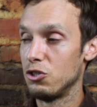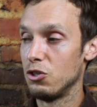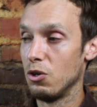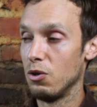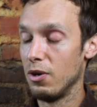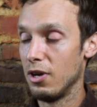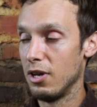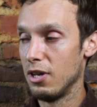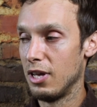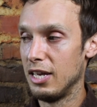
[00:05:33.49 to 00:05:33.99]

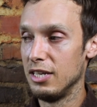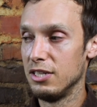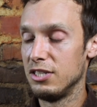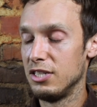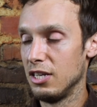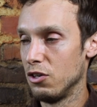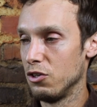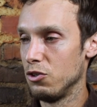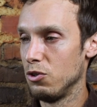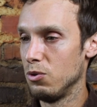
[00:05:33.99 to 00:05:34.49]
So
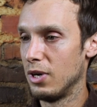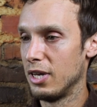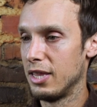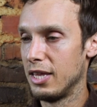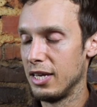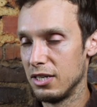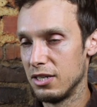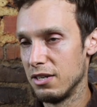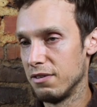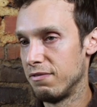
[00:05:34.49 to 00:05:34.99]
ACLU, I
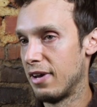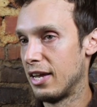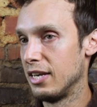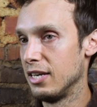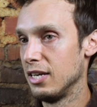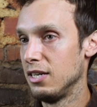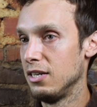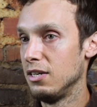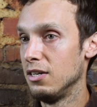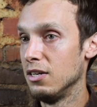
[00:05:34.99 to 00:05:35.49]
think,
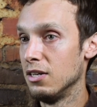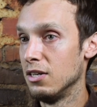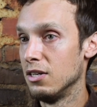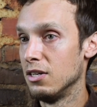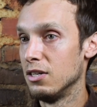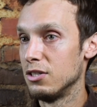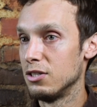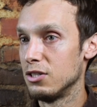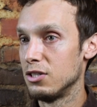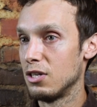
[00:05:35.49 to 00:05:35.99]
defended
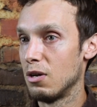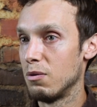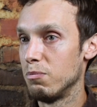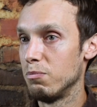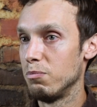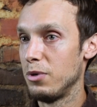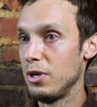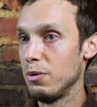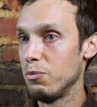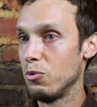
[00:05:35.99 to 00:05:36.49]

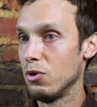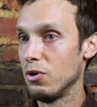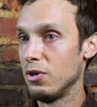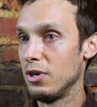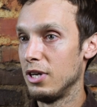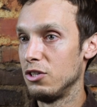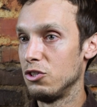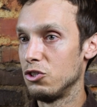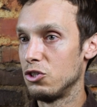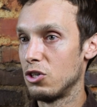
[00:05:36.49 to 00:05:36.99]
some people
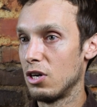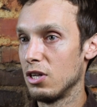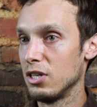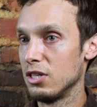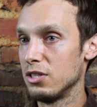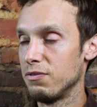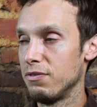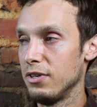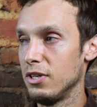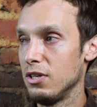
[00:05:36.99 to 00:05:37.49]
in
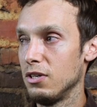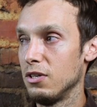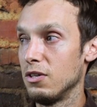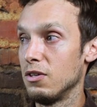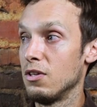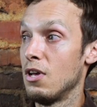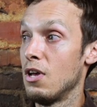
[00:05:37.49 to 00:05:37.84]
Charlottesville